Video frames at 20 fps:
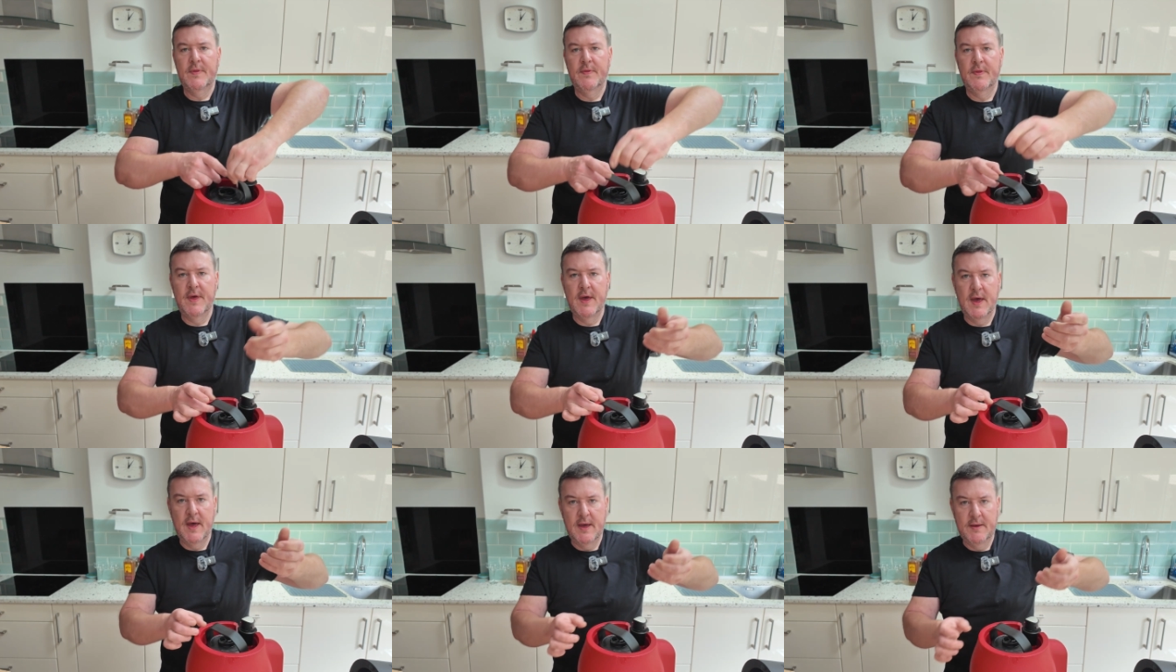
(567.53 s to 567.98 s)

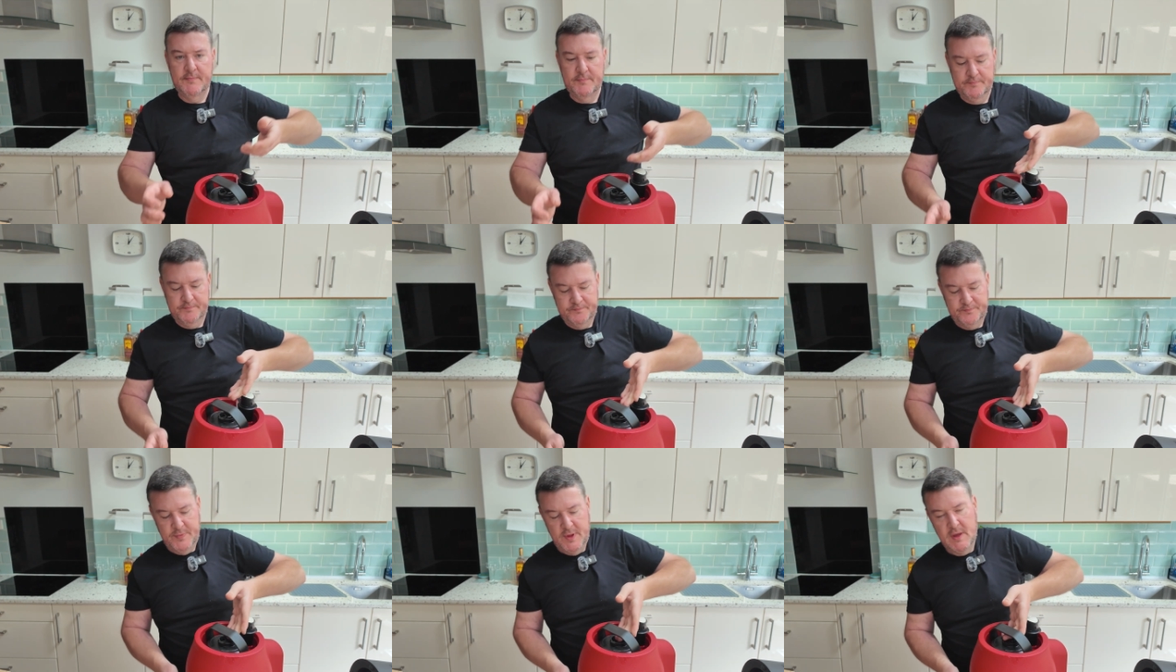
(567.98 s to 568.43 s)
there,
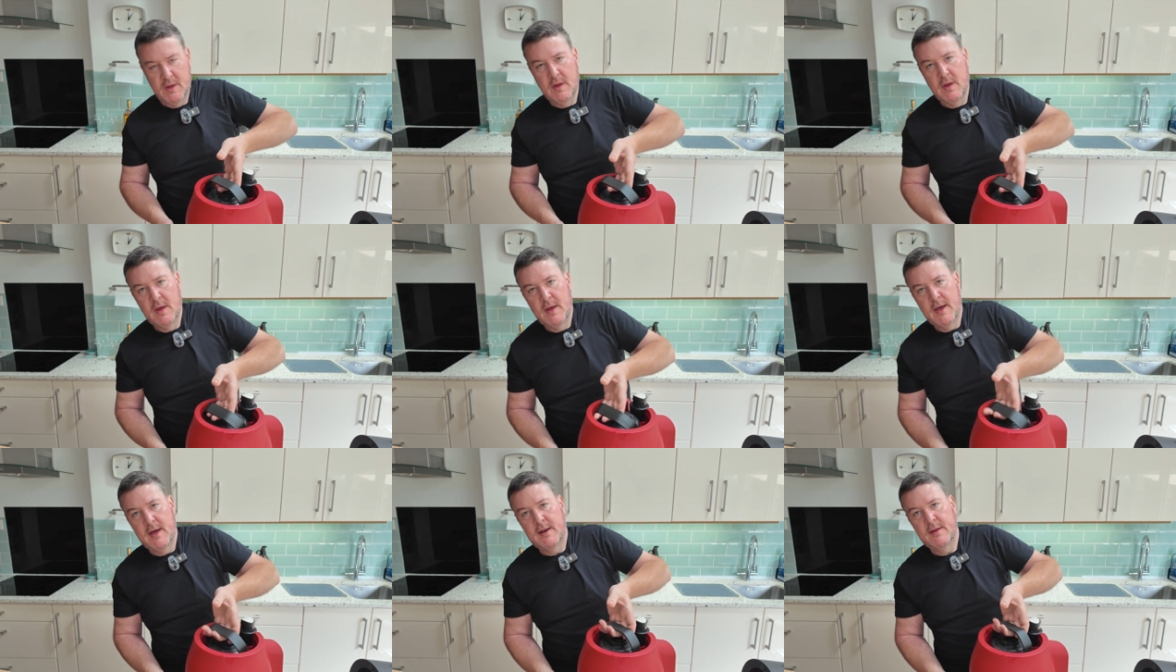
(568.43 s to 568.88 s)

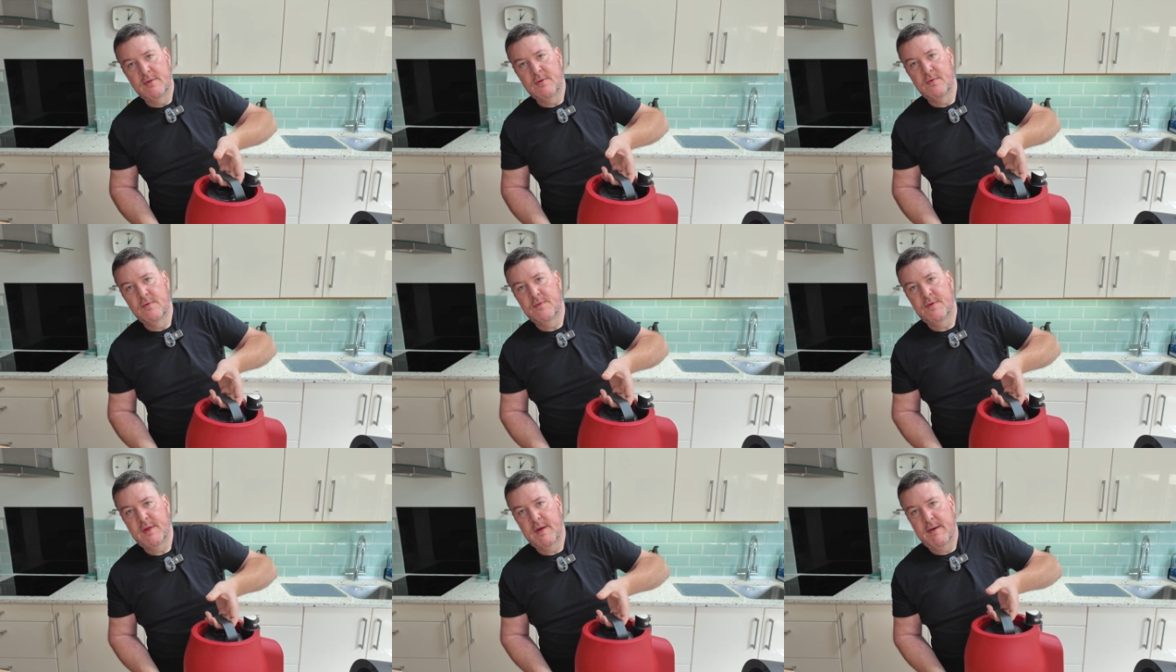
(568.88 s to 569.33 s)
and there's
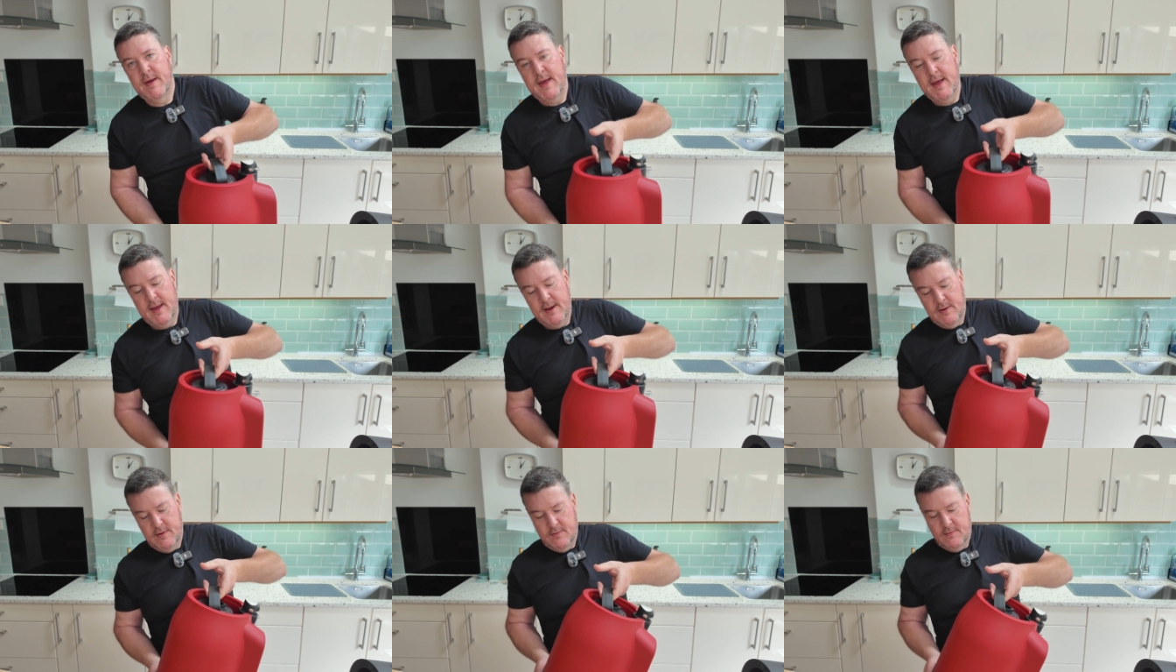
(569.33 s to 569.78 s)
also a
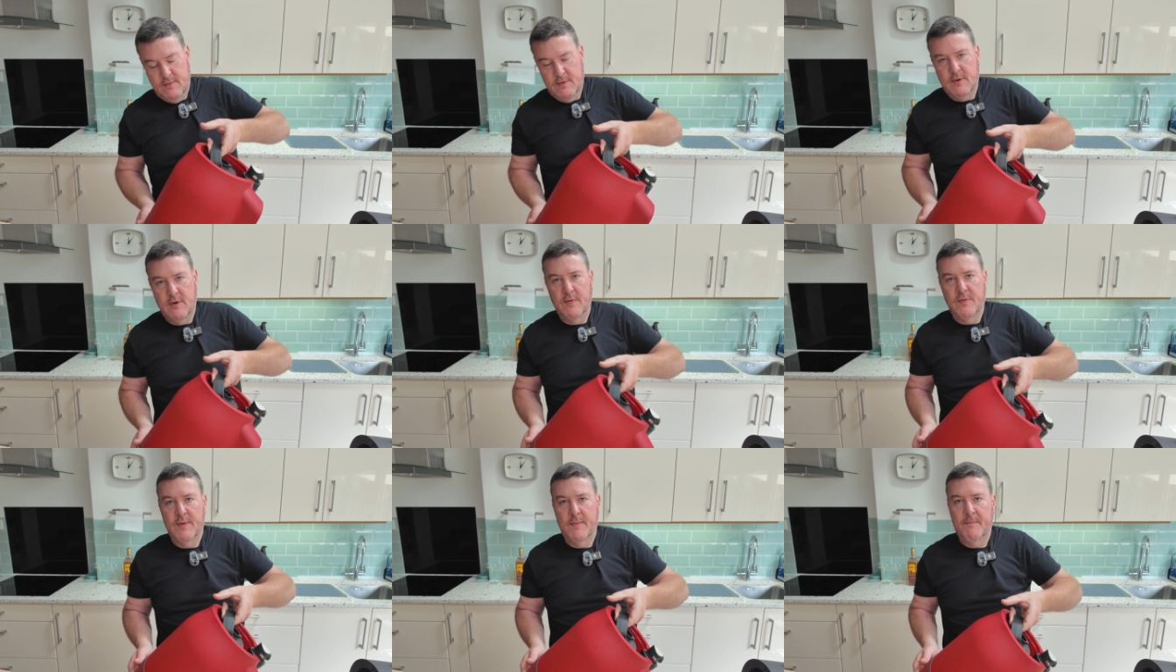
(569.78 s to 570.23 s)
handle
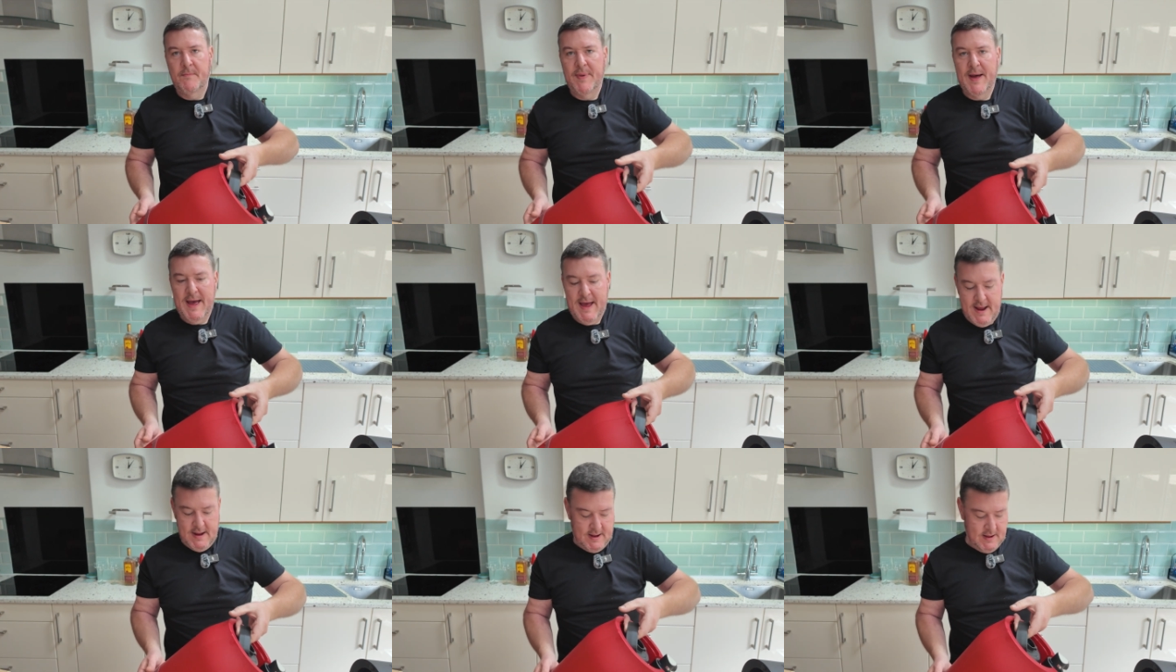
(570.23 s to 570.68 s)
on the
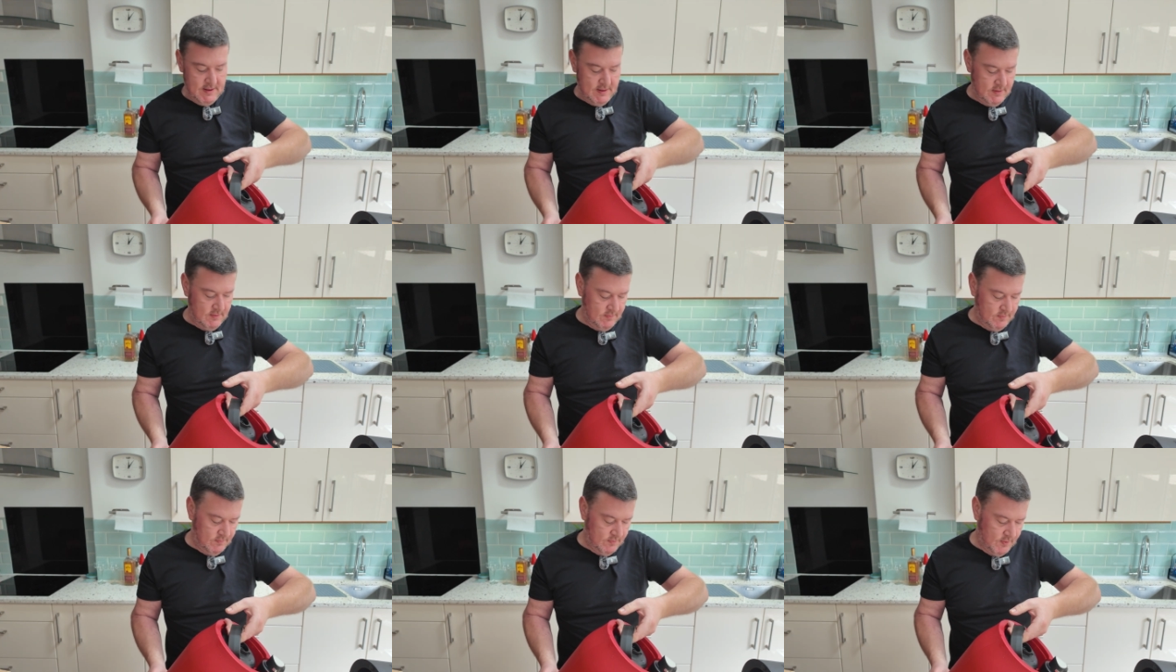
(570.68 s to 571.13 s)
back,
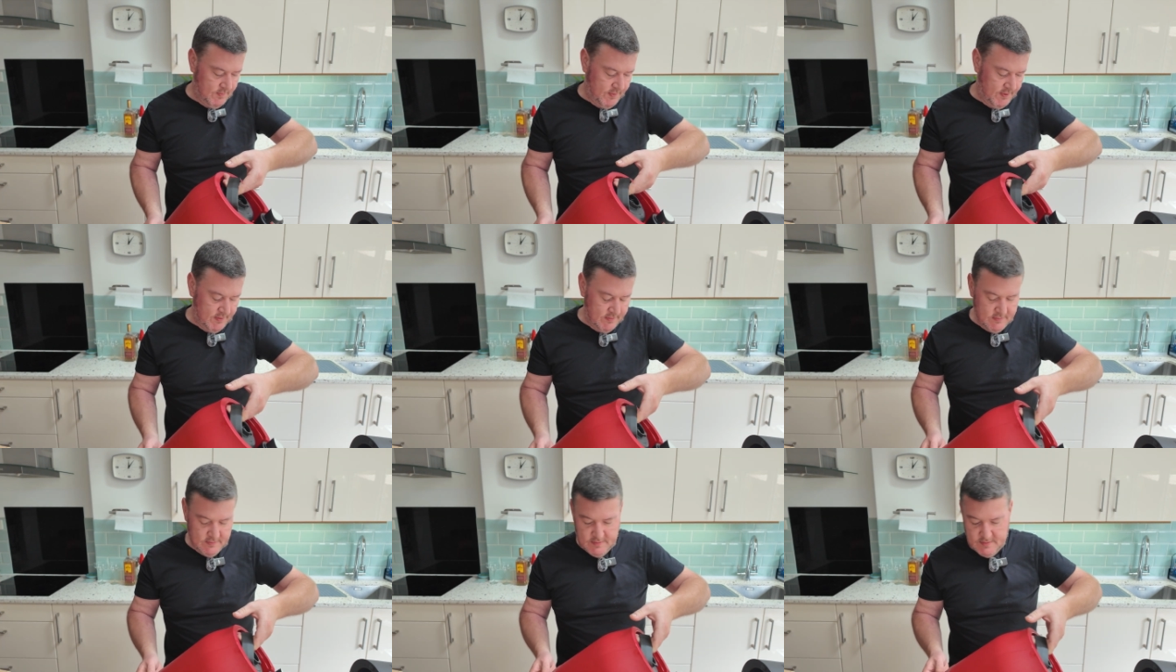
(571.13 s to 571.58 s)
oh,
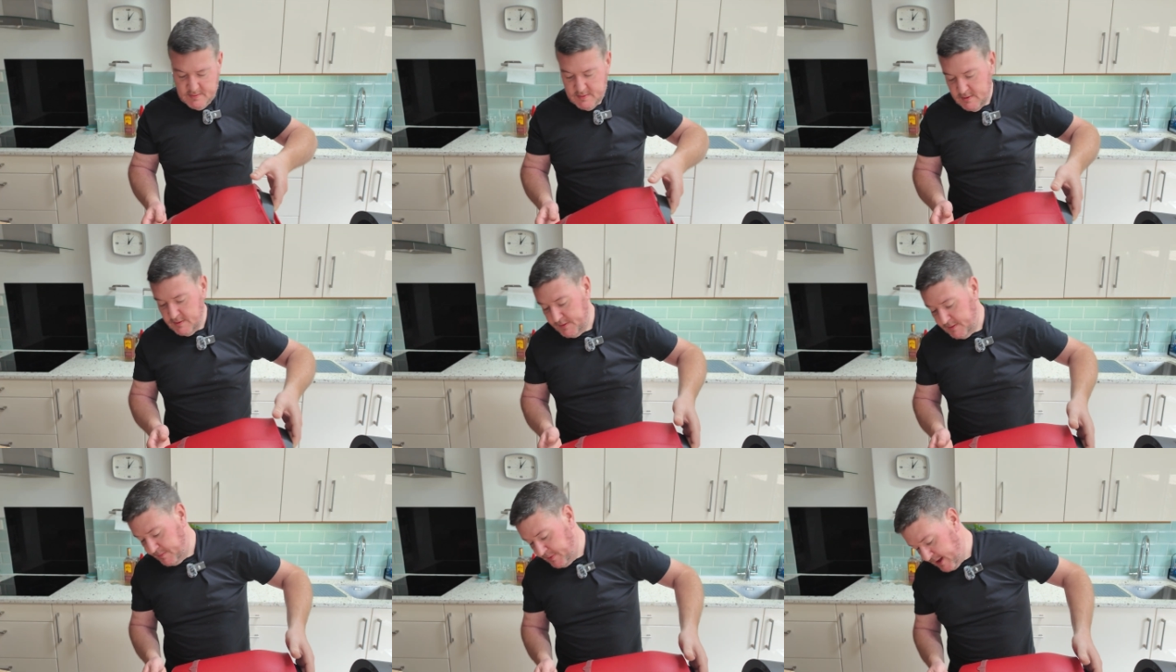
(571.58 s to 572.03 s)
whoops,
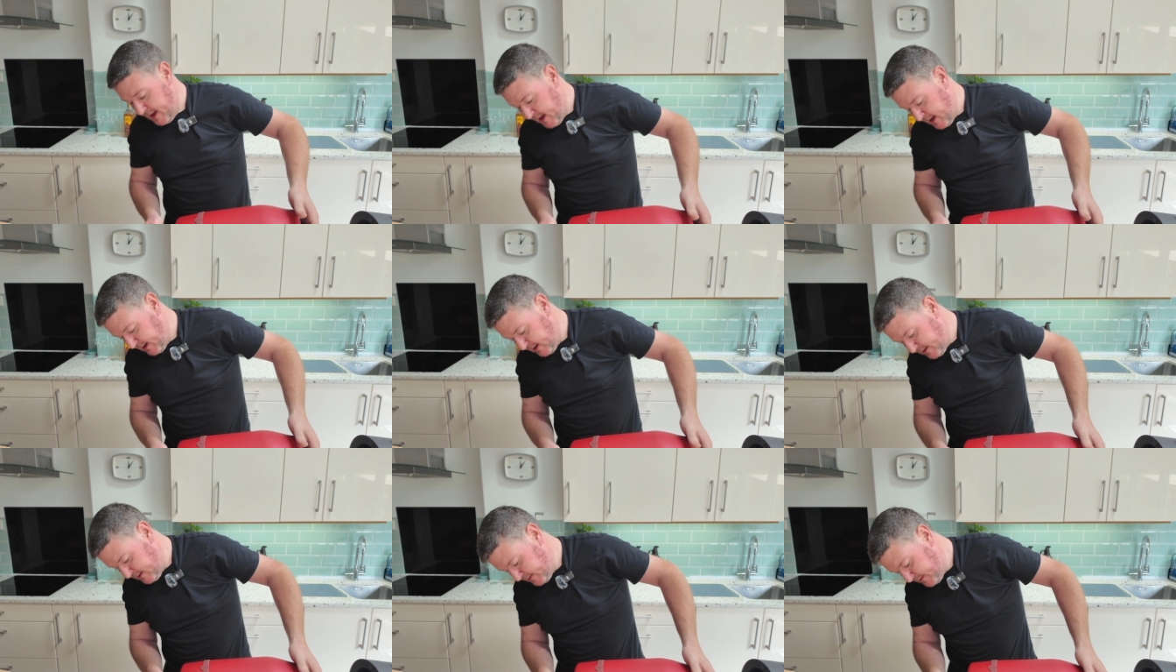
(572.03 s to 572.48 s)
on the
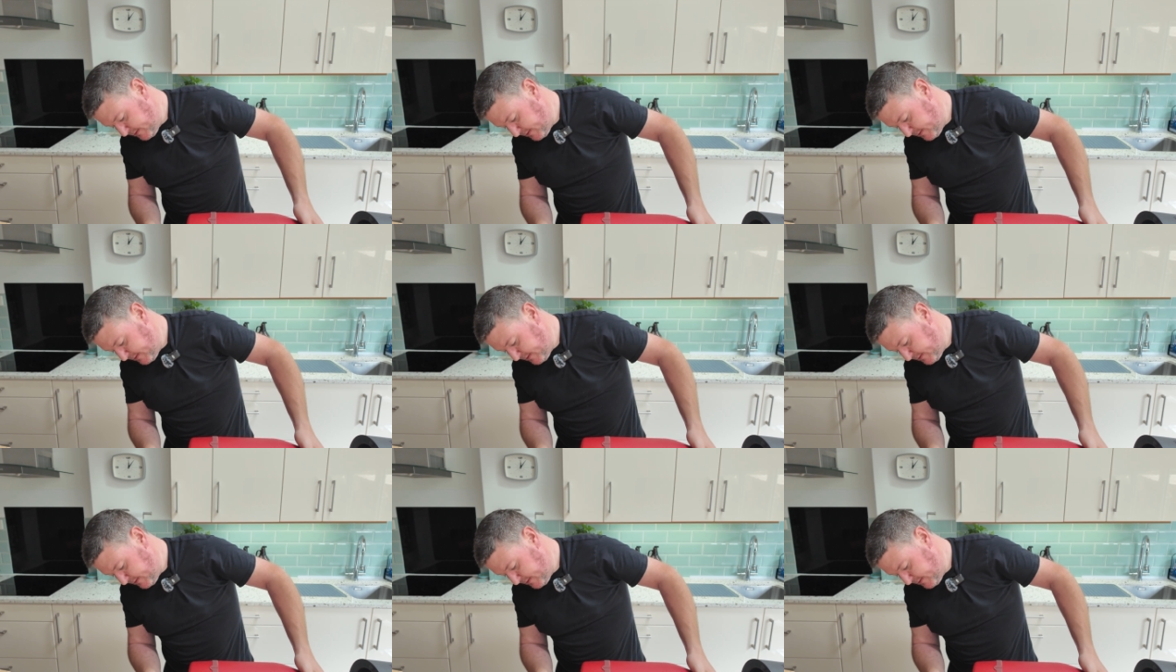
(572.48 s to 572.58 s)
back,